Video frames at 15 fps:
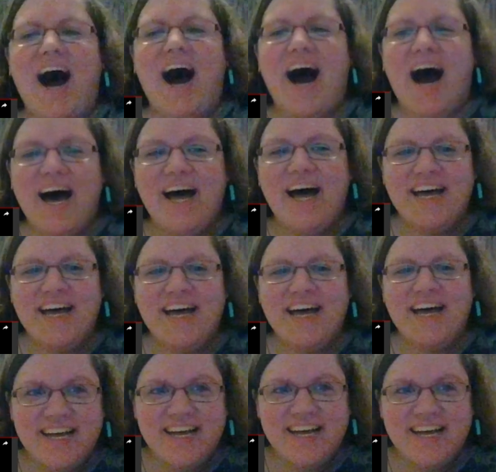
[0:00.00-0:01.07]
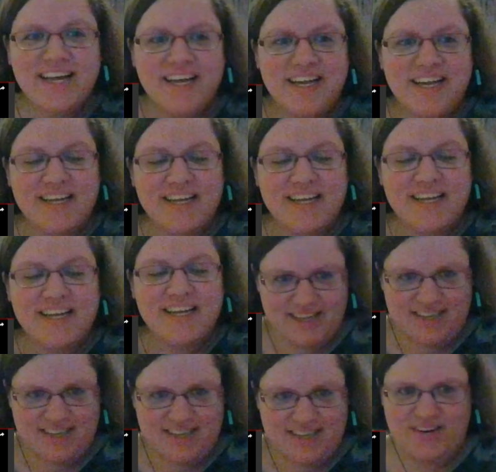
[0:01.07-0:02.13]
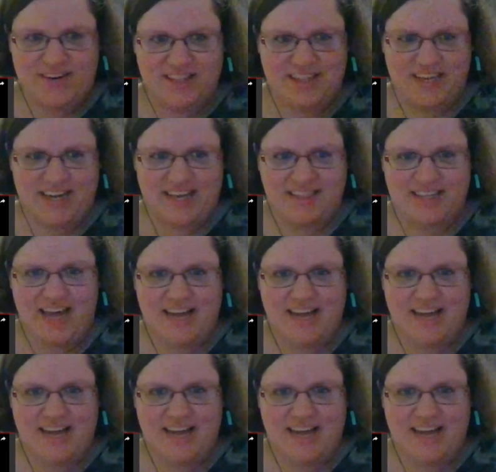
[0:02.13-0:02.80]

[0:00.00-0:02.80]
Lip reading: Huh? Is there anything at the end?